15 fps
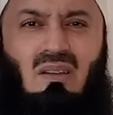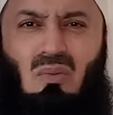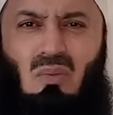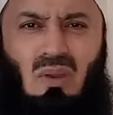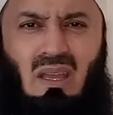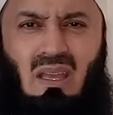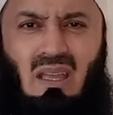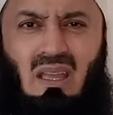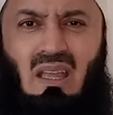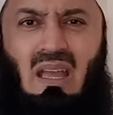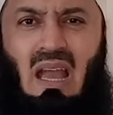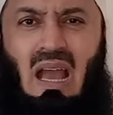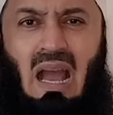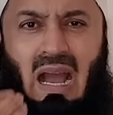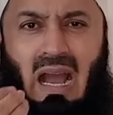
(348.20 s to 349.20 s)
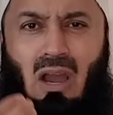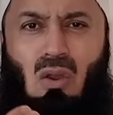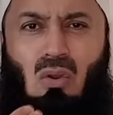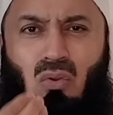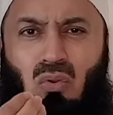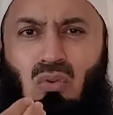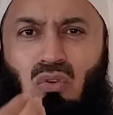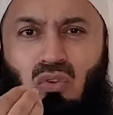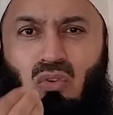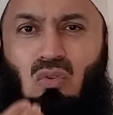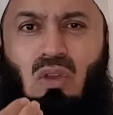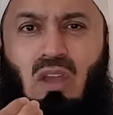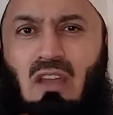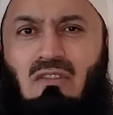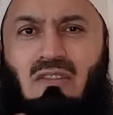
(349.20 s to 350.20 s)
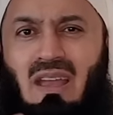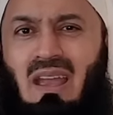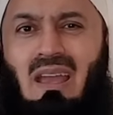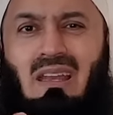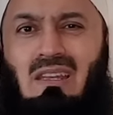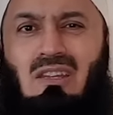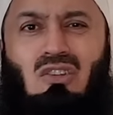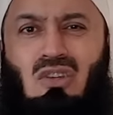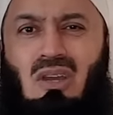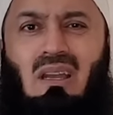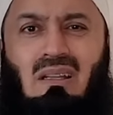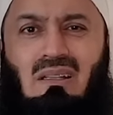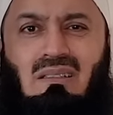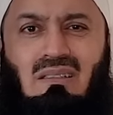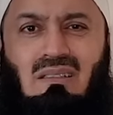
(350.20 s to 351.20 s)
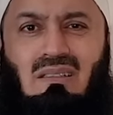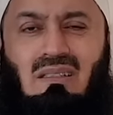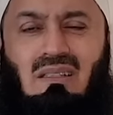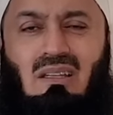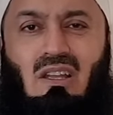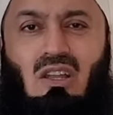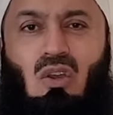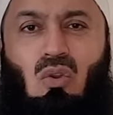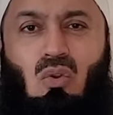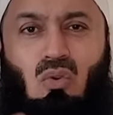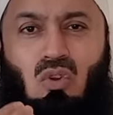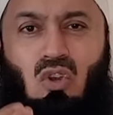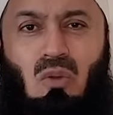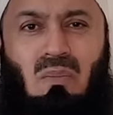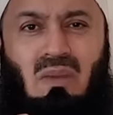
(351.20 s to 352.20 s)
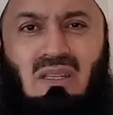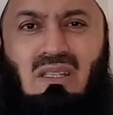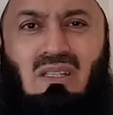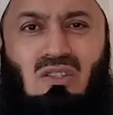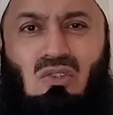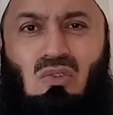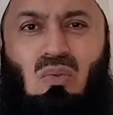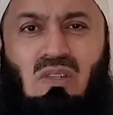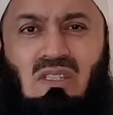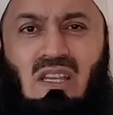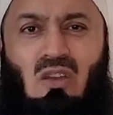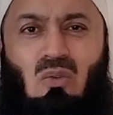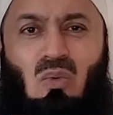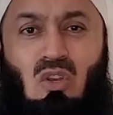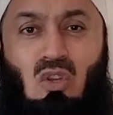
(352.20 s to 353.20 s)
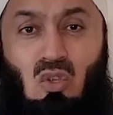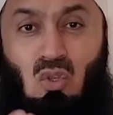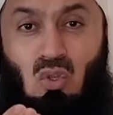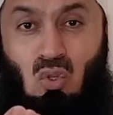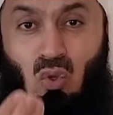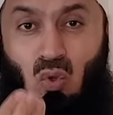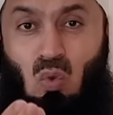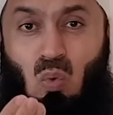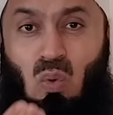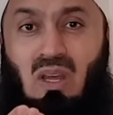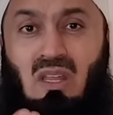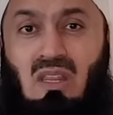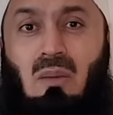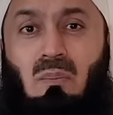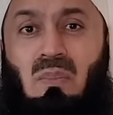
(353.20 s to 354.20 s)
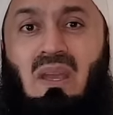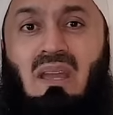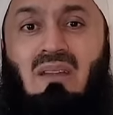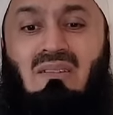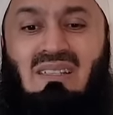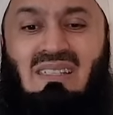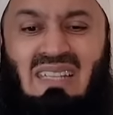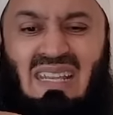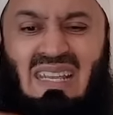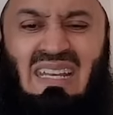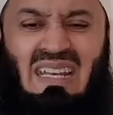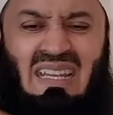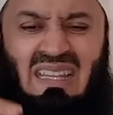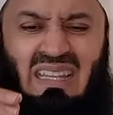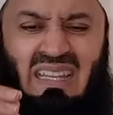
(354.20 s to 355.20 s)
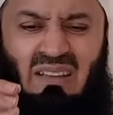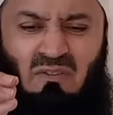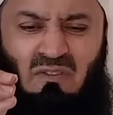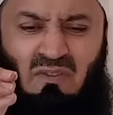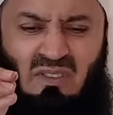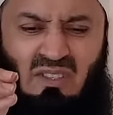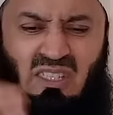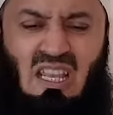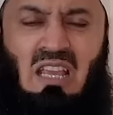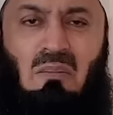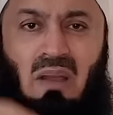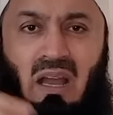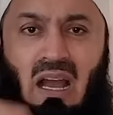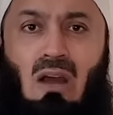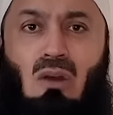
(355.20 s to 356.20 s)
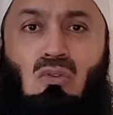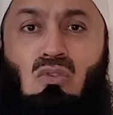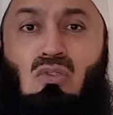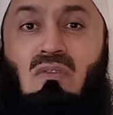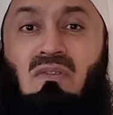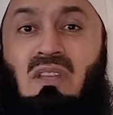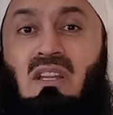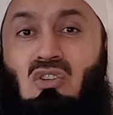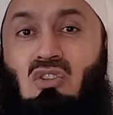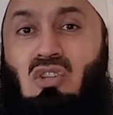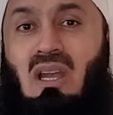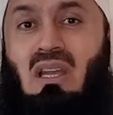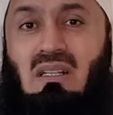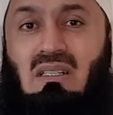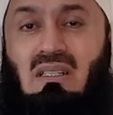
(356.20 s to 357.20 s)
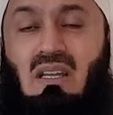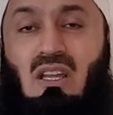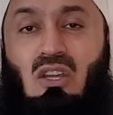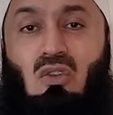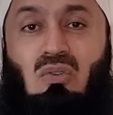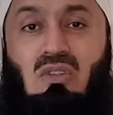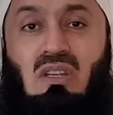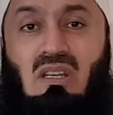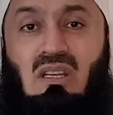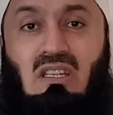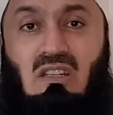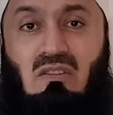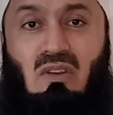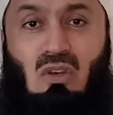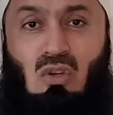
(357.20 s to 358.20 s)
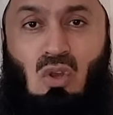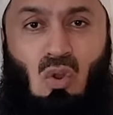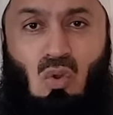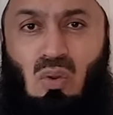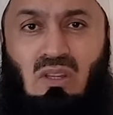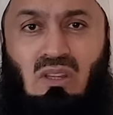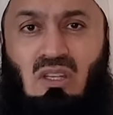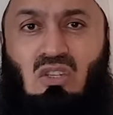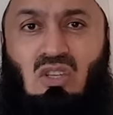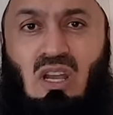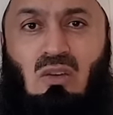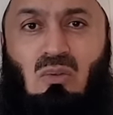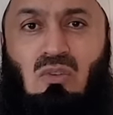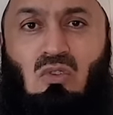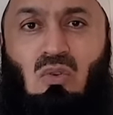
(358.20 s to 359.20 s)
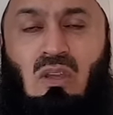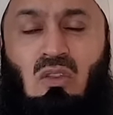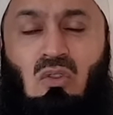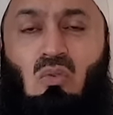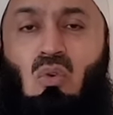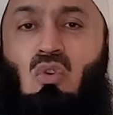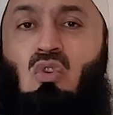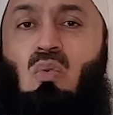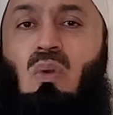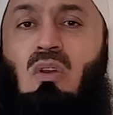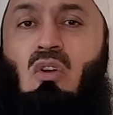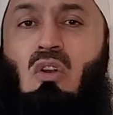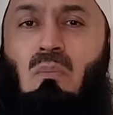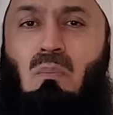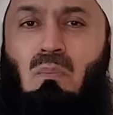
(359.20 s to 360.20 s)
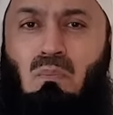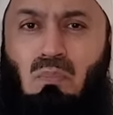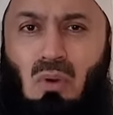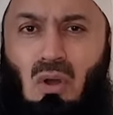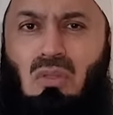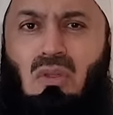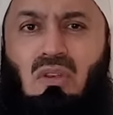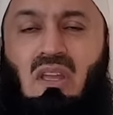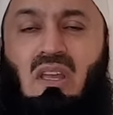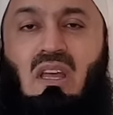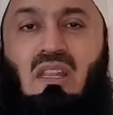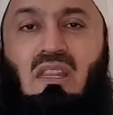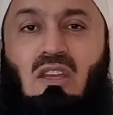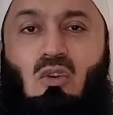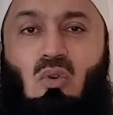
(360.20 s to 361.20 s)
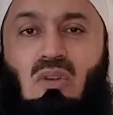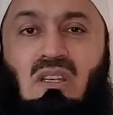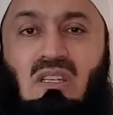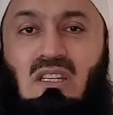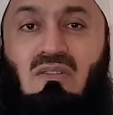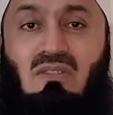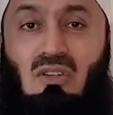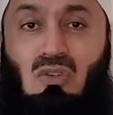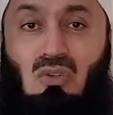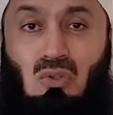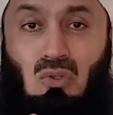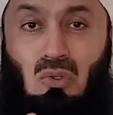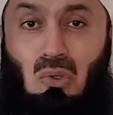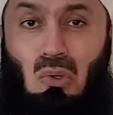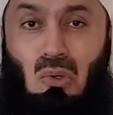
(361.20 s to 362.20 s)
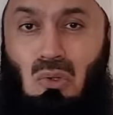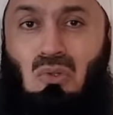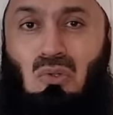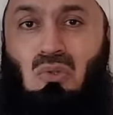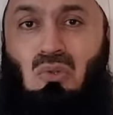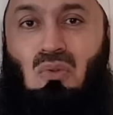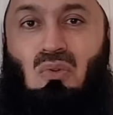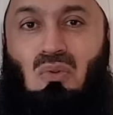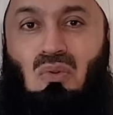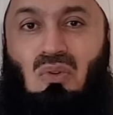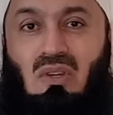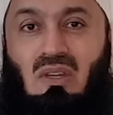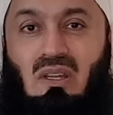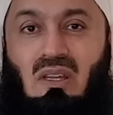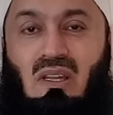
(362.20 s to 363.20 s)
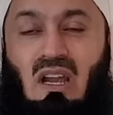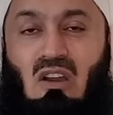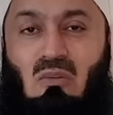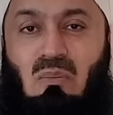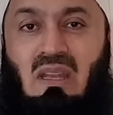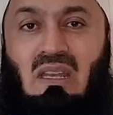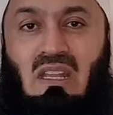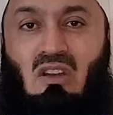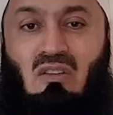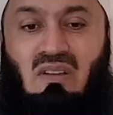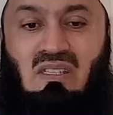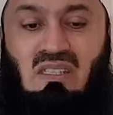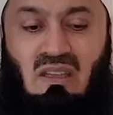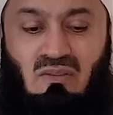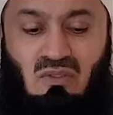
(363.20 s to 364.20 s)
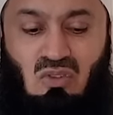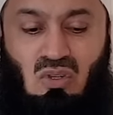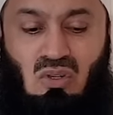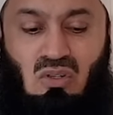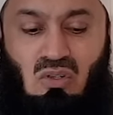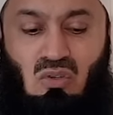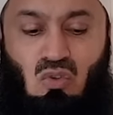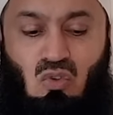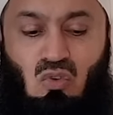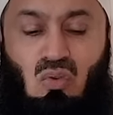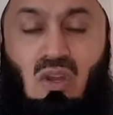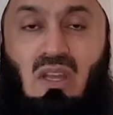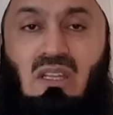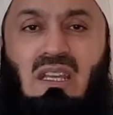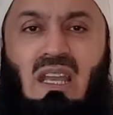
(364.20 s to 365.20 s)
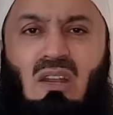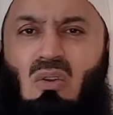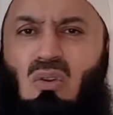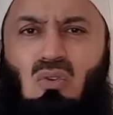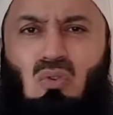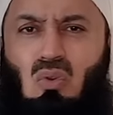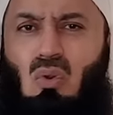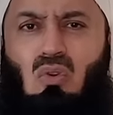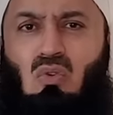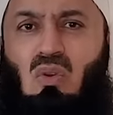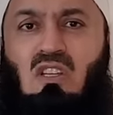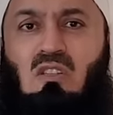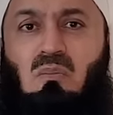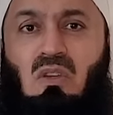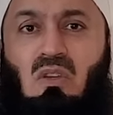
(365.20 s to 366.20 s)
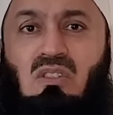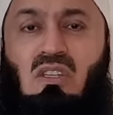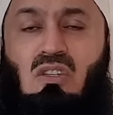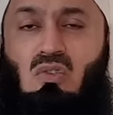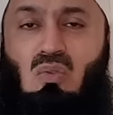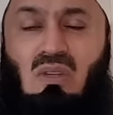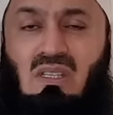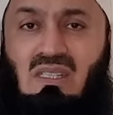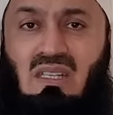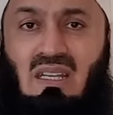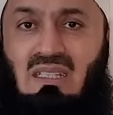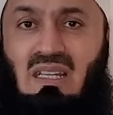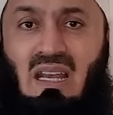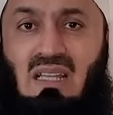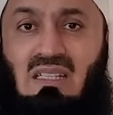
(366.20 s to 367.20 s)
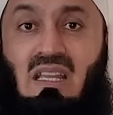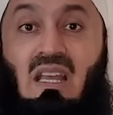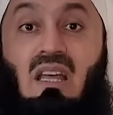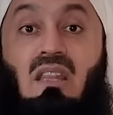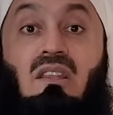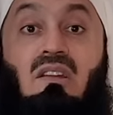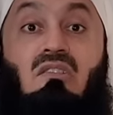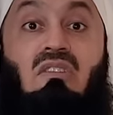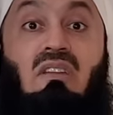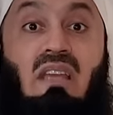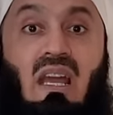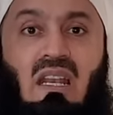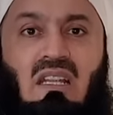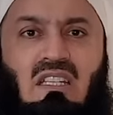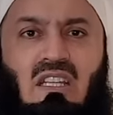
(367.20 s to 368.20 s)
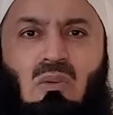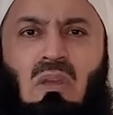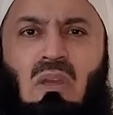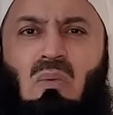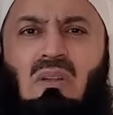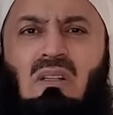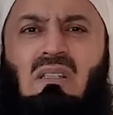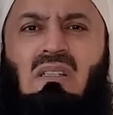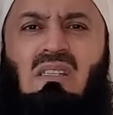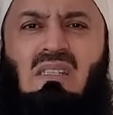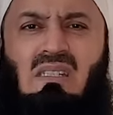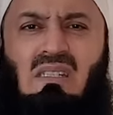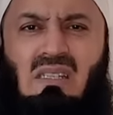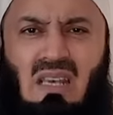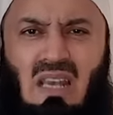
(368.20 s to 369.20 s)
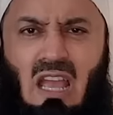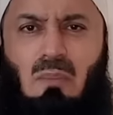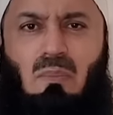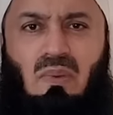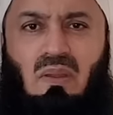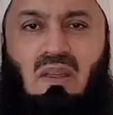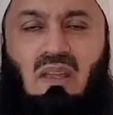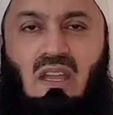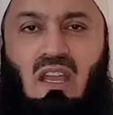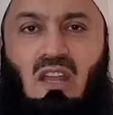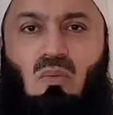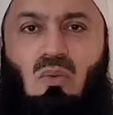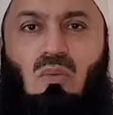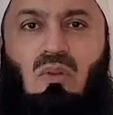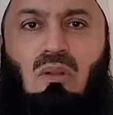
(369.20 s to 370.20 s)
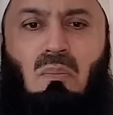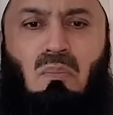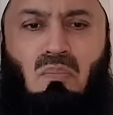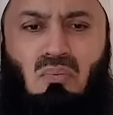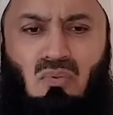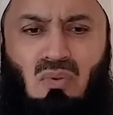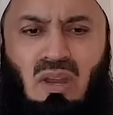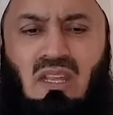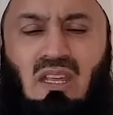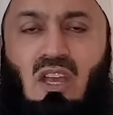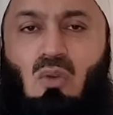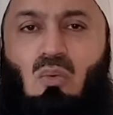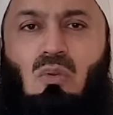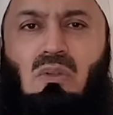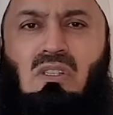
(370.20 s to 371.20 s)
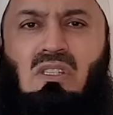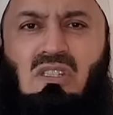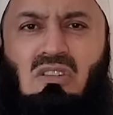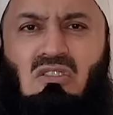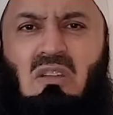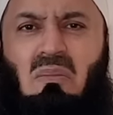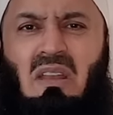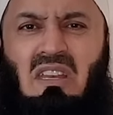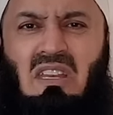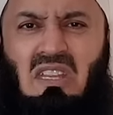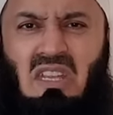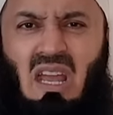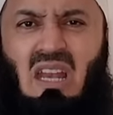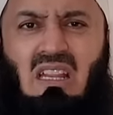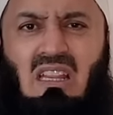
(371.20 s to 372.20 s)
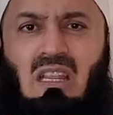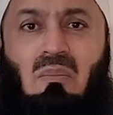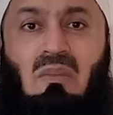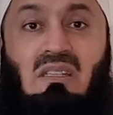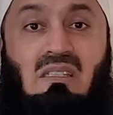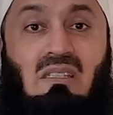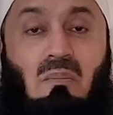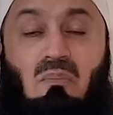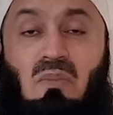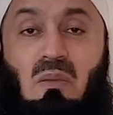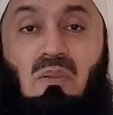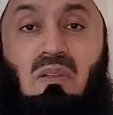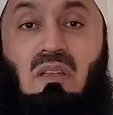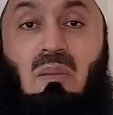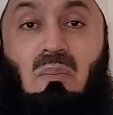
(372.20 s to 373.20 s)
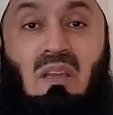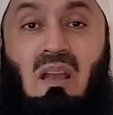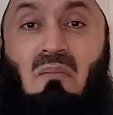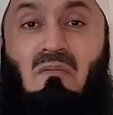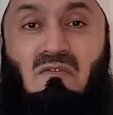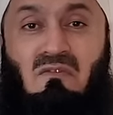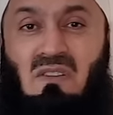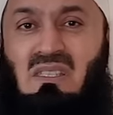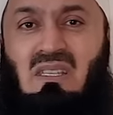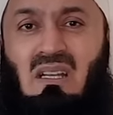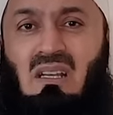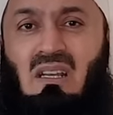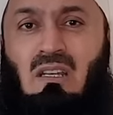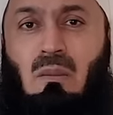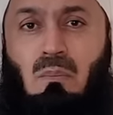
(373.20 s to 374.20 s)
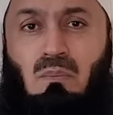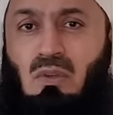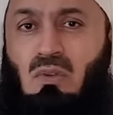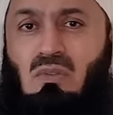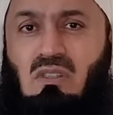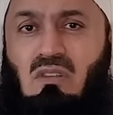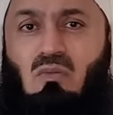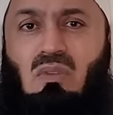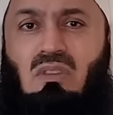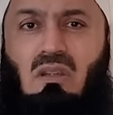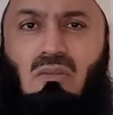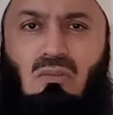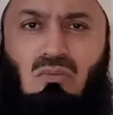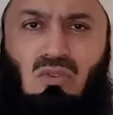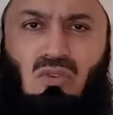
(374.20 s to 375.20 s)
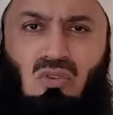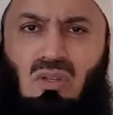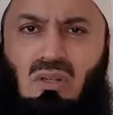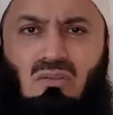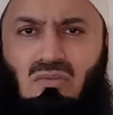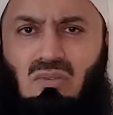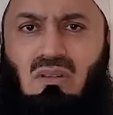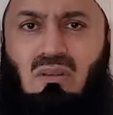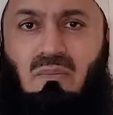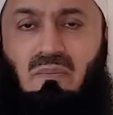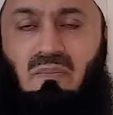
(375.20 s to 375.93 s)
Why? How could you have had a child who committed suicide when you were the parents in the same house of that child? You didn't even know what the child was going through, or you were not bothered. They couldn't even talk you. How many of us have children who cannot talk to us because as soon as they tell us the reality, we will snap and we will break, we will scream and yell at them, and some people become physical and abusive with their own children.